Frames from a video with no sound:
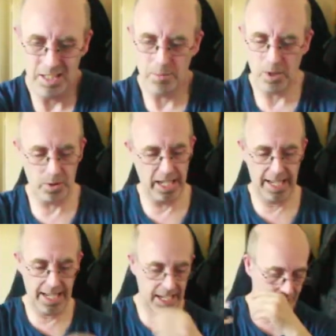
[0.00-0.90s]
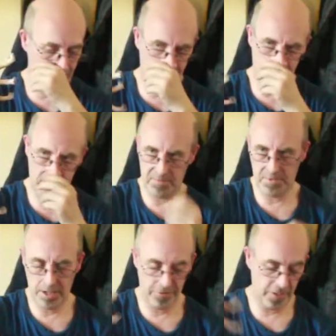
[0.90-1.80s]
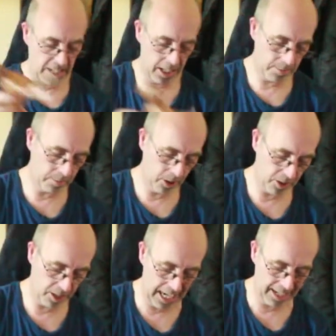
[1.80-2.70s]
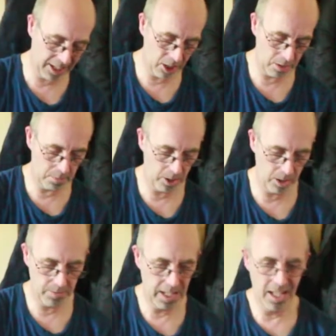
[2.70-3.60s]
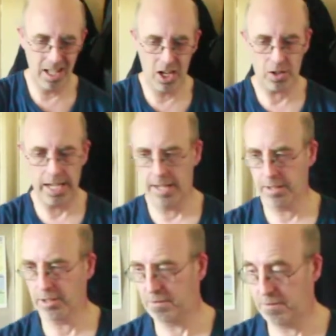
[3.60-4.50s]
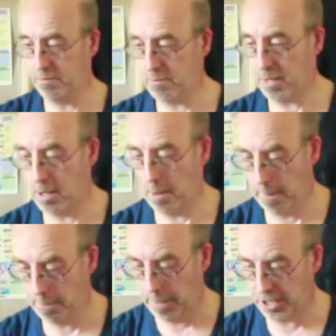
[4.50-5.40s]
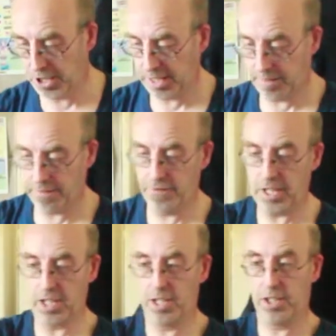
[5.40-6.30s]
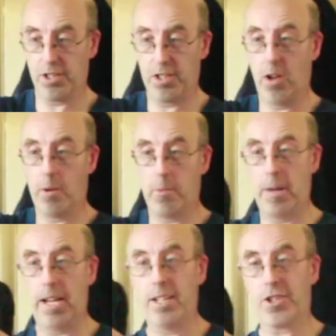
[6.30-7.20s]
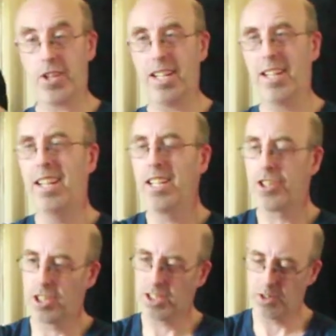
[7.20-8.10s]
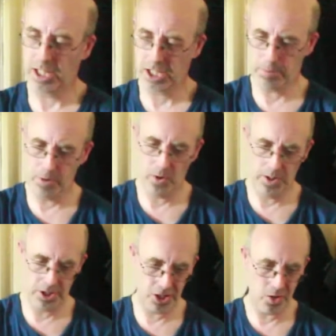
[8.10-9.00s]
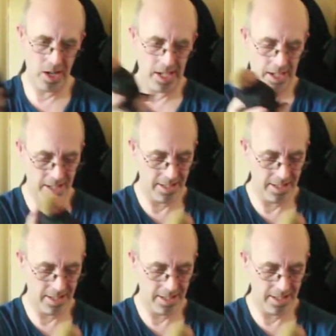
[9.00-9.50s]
Won't count that as a figure, but you can do, but I'll count as basic figure as like the men, so 8. So you've got the Explorers 9.